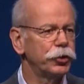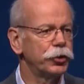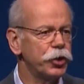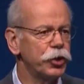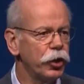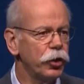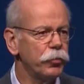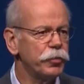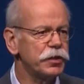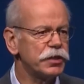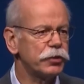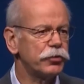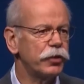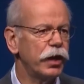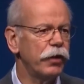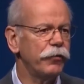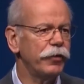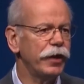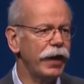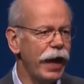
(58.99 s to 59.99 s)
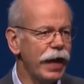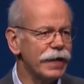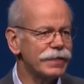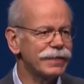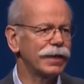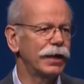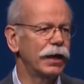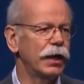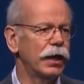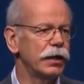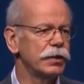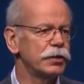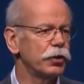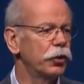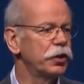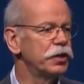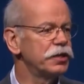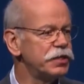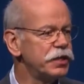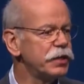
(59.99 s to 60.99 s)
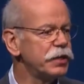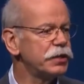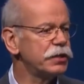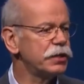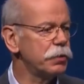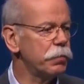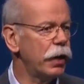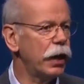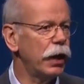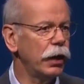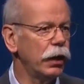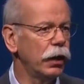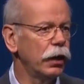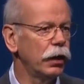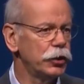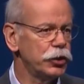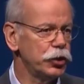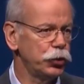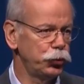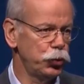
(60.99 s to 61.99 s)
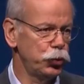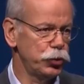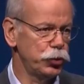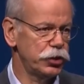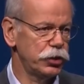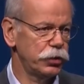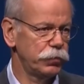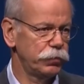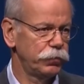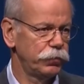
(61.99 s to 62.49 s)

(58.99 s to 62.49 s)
Autonomous driving S-Class on a 60-mile route.